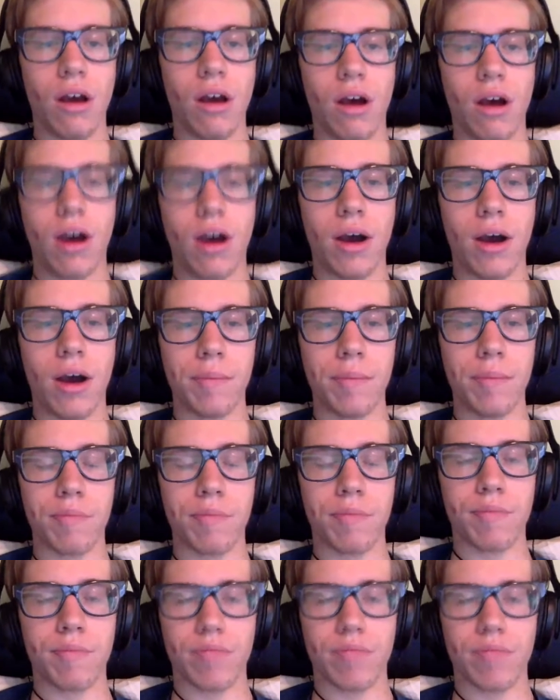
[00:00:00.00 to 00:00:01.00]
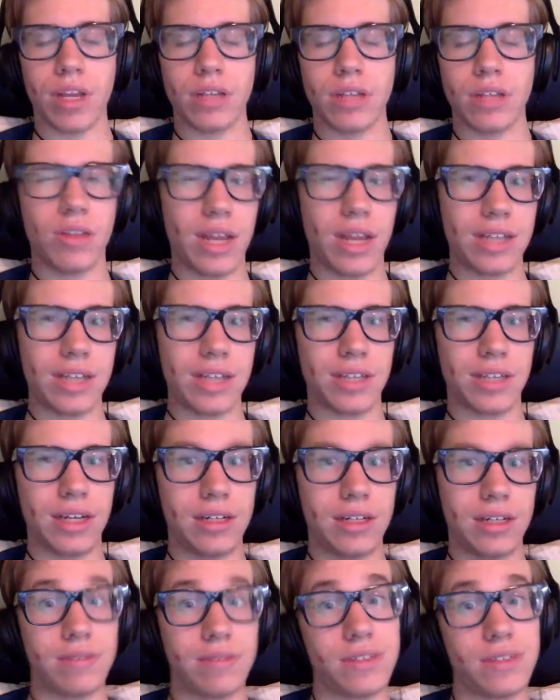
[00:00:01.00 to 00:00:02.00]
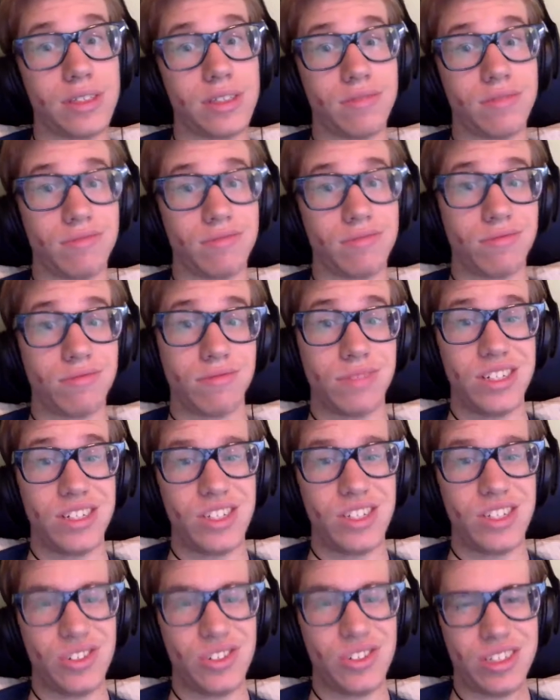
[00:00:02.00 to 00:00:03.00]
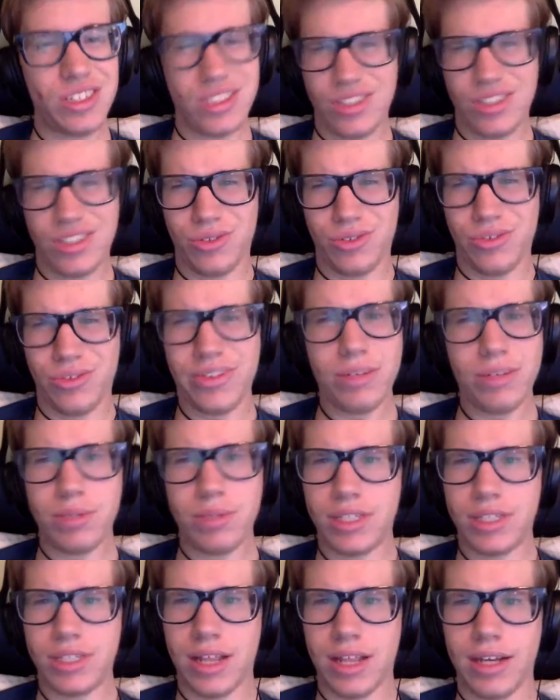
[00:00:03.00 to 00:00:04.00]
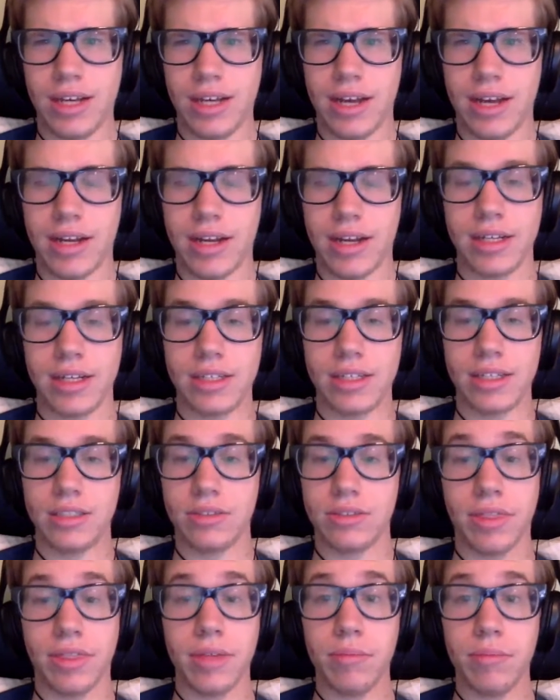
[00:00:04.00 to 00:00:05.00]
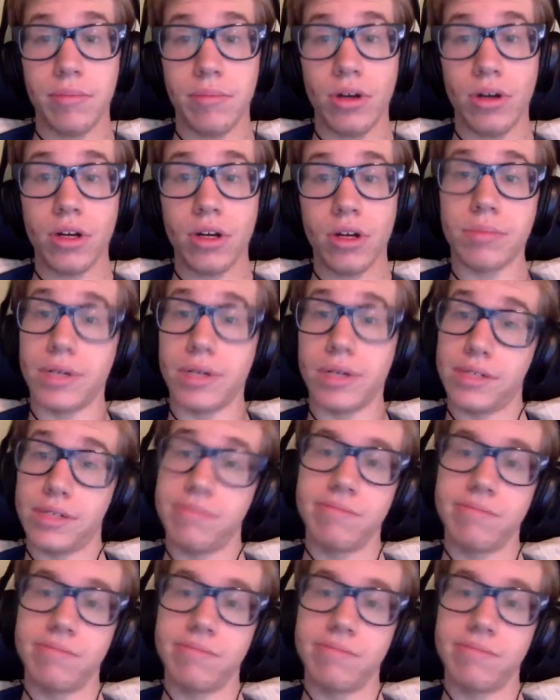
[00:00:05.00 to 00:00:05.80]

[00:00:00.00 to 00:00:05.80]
So that's kind of an interesting toy to be selling at a kid's theme park, but